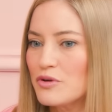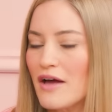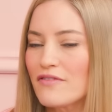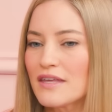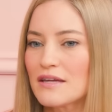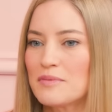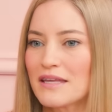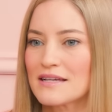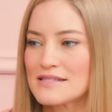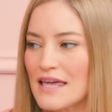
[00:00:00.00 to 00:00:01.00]
I feel like it'd be
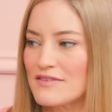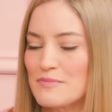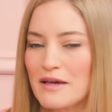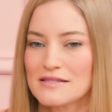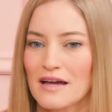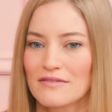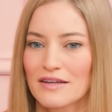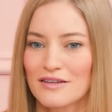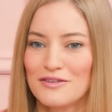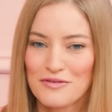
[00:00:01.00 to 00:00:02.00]
like a safe space, kind of
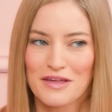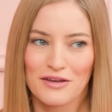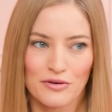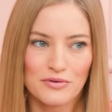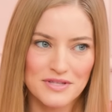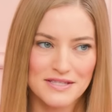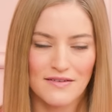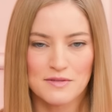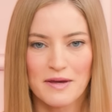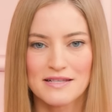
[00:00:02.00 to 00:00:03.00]
like you think Google's a safe
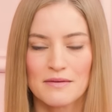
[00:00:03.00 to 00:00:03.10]
space.